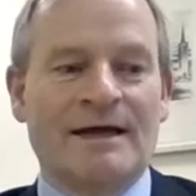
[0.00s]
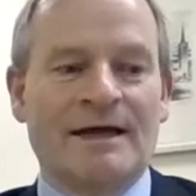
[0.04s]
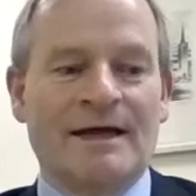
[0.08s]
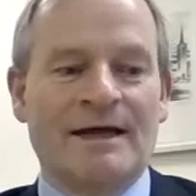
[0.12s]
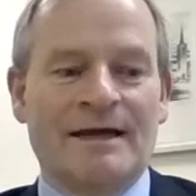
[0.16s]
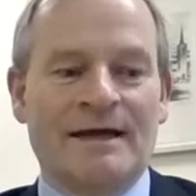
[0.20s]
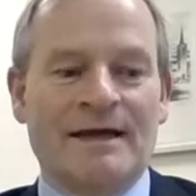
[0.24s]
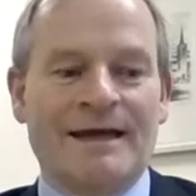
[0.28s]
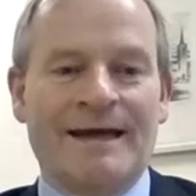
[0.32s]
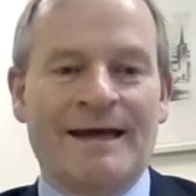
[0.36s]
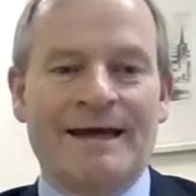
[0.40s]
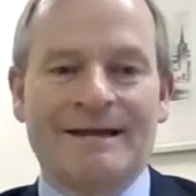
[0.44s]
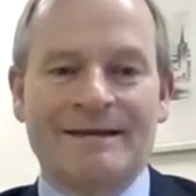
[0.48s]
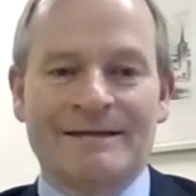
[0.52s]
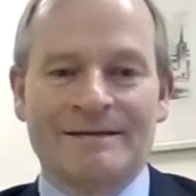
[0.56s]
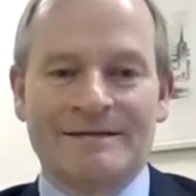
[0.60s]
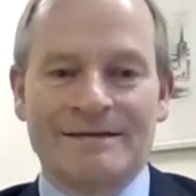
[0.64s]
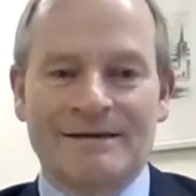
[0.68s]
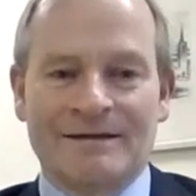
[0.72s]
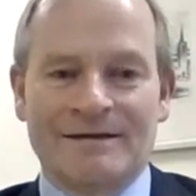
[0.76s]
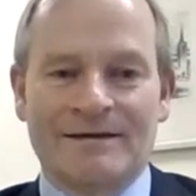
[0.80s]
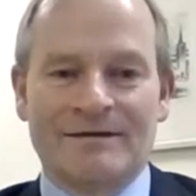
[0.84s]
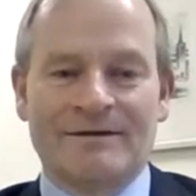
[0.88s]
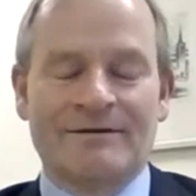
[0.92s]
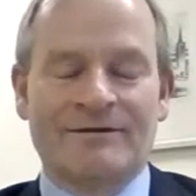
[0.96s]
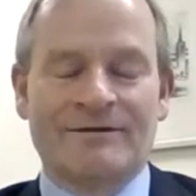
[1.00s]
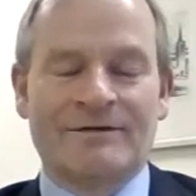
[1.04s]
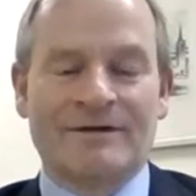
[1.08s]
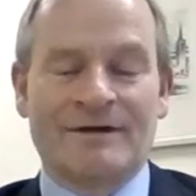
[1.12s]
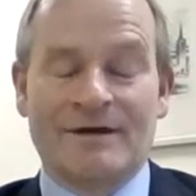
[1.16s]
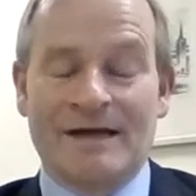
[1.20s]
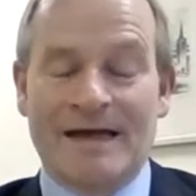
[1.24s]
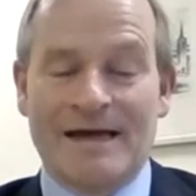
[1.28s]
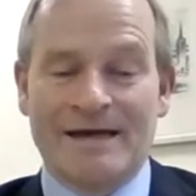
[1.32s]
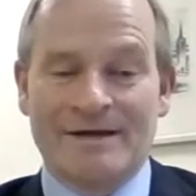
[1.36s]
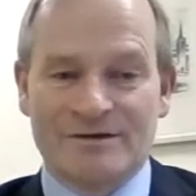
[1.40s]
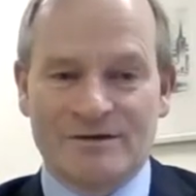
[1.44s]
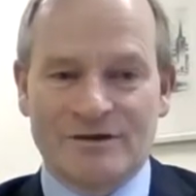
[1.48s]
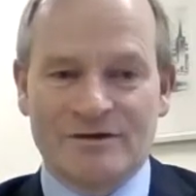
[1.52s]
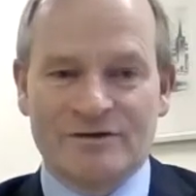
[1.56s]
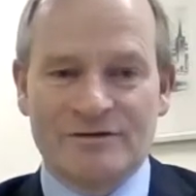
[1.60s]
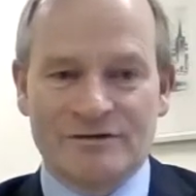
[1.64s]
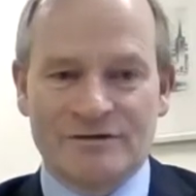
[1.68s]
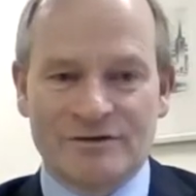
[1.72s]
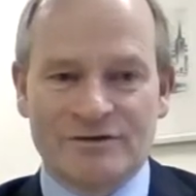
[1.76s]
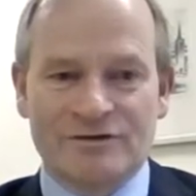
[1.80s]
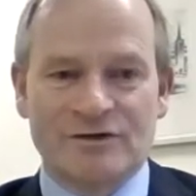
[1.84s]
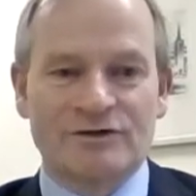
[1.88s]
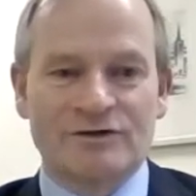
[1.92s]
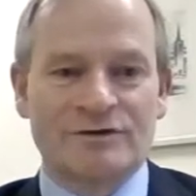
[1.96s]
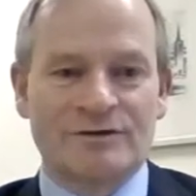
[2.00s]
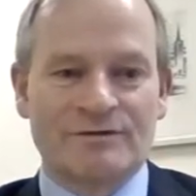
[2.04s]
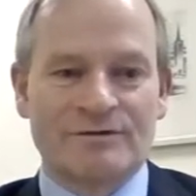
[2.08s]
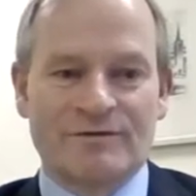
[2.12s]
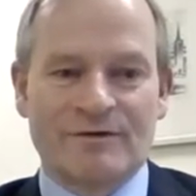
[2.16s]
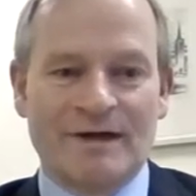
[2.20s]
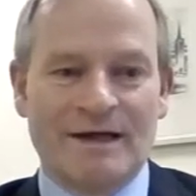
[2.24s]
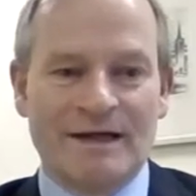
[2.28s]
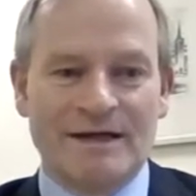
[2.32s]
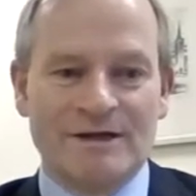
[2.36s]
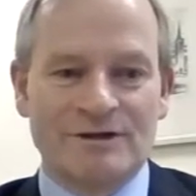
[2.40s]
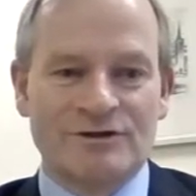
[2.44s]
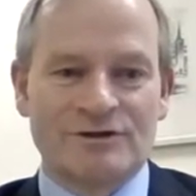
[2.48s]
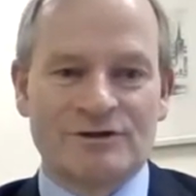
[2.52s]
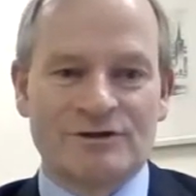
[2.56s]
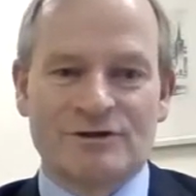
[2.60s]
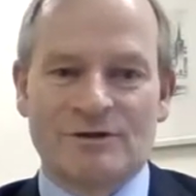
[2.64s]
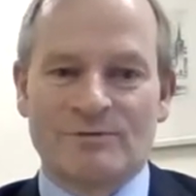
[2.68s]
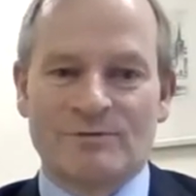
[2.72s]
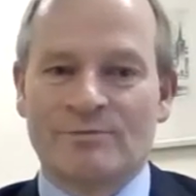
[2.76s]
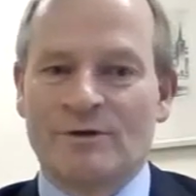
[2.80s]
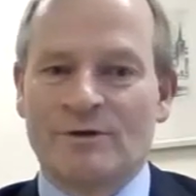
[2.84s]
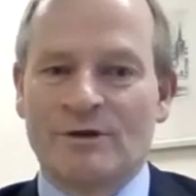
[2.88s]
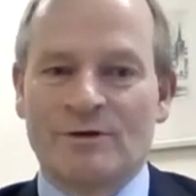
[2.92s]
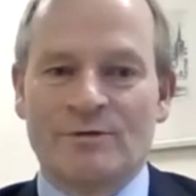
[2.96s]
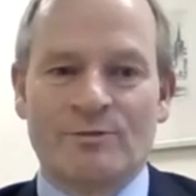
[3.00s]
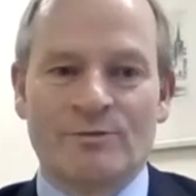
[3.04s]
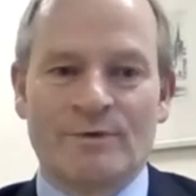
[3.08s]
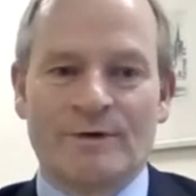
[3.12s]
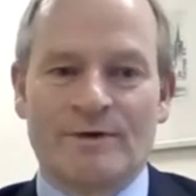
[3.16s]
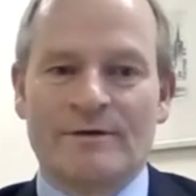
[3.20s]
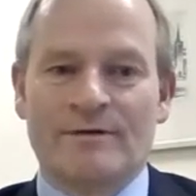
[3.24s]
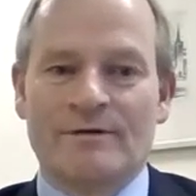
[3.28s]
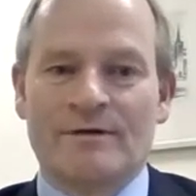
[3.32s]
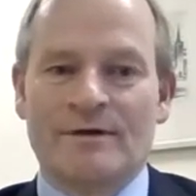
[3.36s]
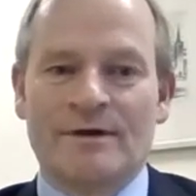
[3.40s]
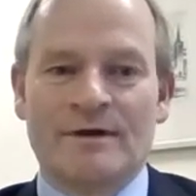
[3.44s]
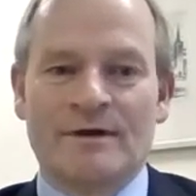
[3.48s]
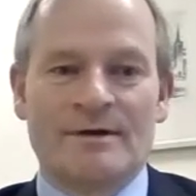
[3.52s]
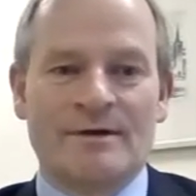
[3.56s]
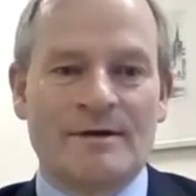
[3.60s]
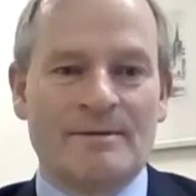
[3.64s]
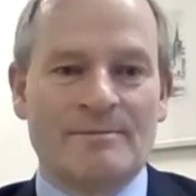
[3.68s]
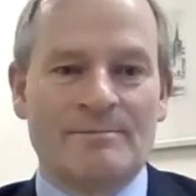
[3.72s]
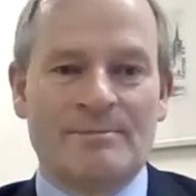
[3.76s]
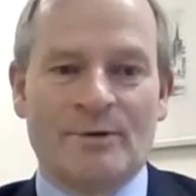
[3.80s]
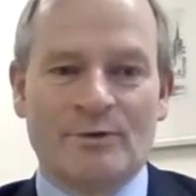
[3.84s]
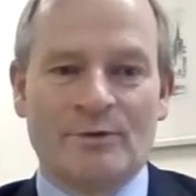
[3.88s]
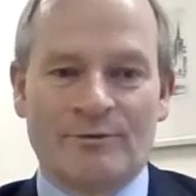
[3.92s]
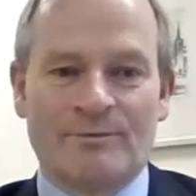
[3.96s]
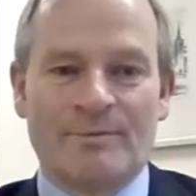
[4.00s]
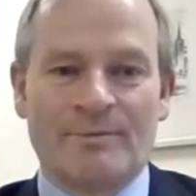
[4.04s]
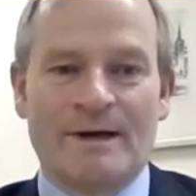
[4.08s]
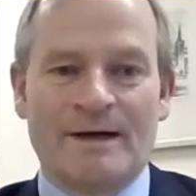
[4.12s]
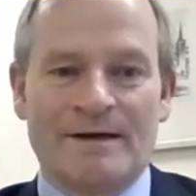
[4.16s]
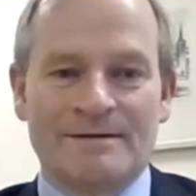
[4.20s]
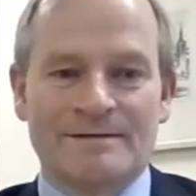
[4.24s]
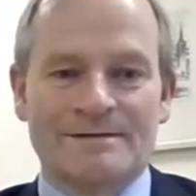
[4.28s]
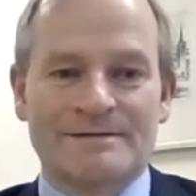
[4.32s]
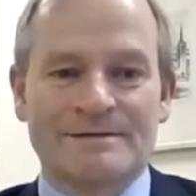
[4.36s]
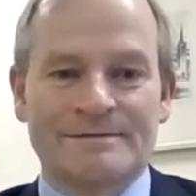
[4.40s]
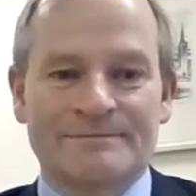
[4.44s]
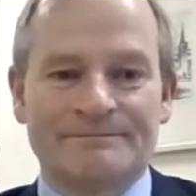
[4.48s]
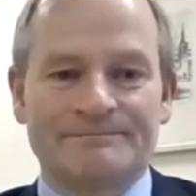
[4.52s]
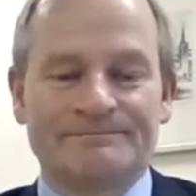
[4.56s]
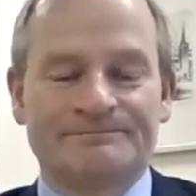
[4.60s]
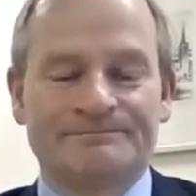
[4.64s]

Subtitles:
a healthy and constructive relationship with both parents.